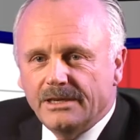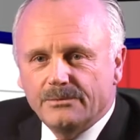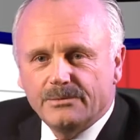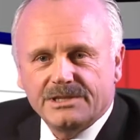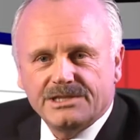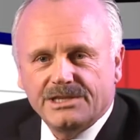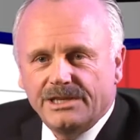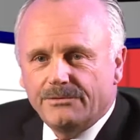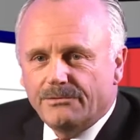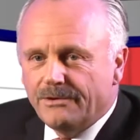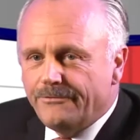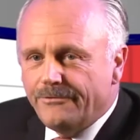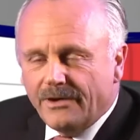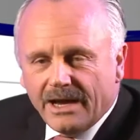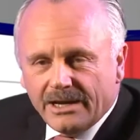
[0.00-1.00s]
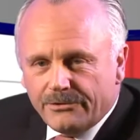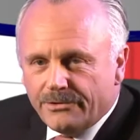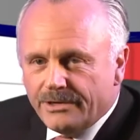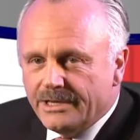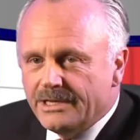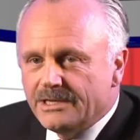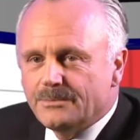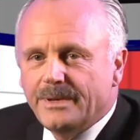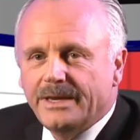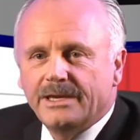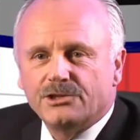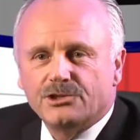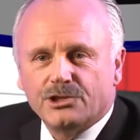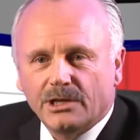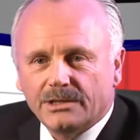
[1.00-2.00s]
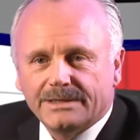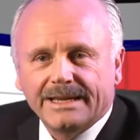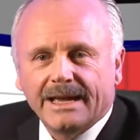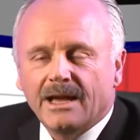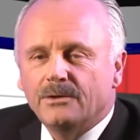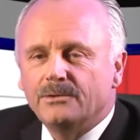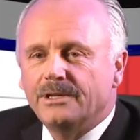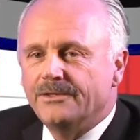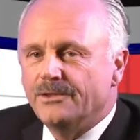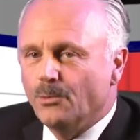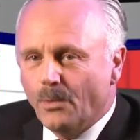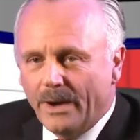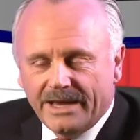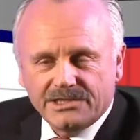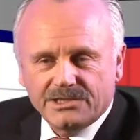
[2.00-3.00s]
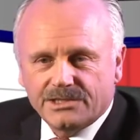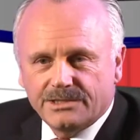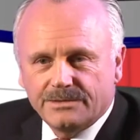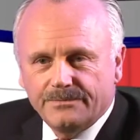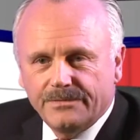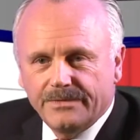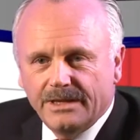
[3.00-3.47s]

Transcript: We see refineries being shut down in the West.